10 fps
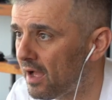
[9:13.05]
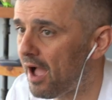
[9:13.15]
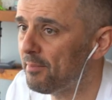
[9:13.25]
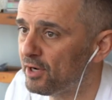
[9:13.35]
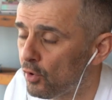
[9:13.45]

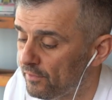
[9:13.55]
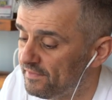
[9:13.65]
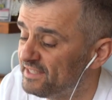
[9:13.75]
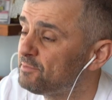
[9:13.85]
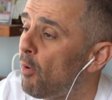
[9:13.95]
I'm gonna go to
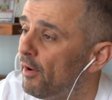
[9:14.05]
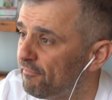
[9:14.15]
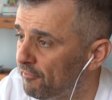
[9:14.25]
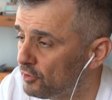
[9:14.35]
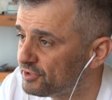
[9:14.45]
this part
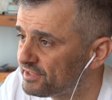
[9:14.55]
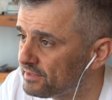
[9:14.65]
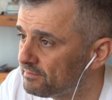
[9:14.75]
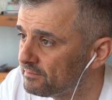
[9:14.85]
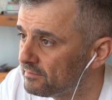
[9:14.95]

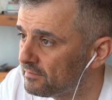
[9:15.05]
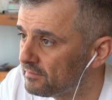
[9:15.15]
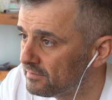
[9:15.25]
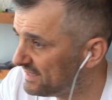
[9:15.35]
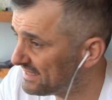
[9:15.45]
first,
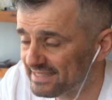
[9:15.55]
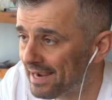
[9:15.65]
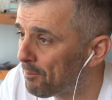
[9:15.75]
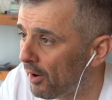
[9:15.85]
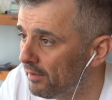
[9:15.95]
this
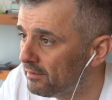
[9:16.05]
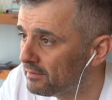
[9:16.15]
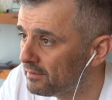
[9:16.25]
exact part.